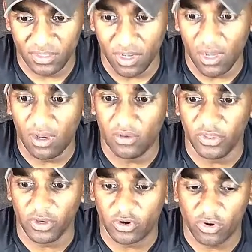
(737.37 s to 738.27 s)
Oh,
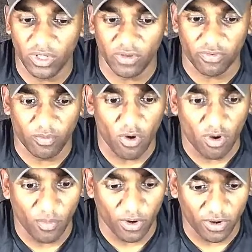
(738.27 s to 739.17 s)
the acrylic from
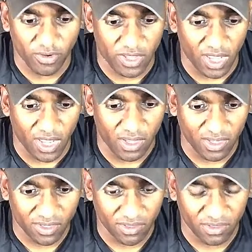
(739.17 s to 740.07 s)
Walmart. Okay.
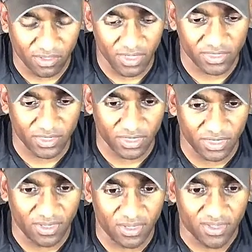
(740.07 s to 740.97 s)
Let's
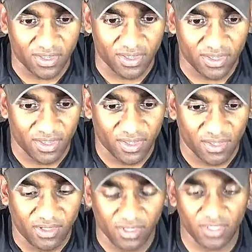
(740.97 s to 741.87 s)
see.
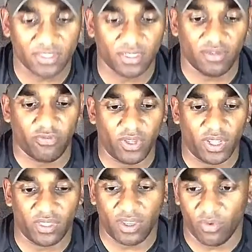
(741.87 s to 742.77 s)
Let's see if we
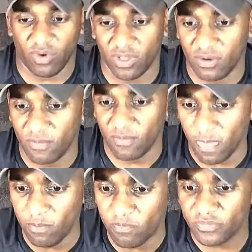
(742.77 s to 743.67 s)
got that working.
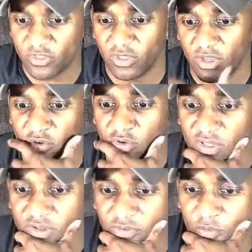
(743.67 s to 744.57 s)
So the
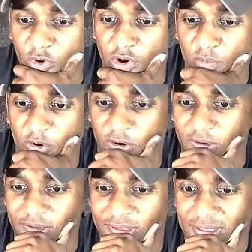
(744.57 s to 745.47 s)
acrylic from Walmart.
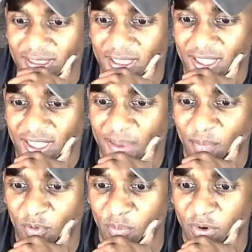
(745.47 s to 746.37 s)

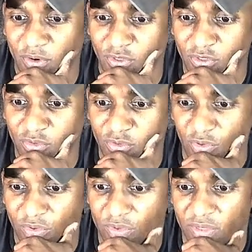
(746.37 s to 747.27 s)
Apple barrels
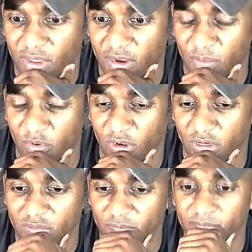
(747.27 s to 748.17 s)
through
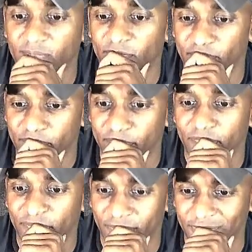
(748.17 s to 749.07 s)
airbrush.
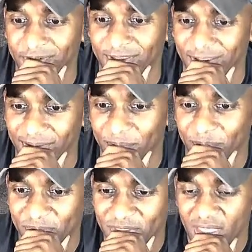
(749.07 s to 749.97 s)
Okay.
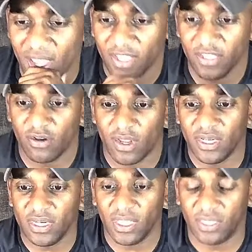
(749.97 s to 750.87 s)
You know, I
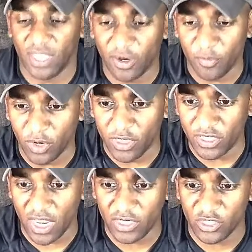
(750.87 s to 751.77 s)
need to get the
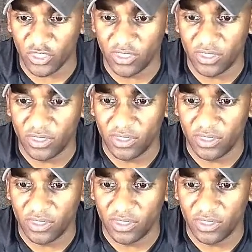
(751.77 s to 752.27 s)
airbrush, actually.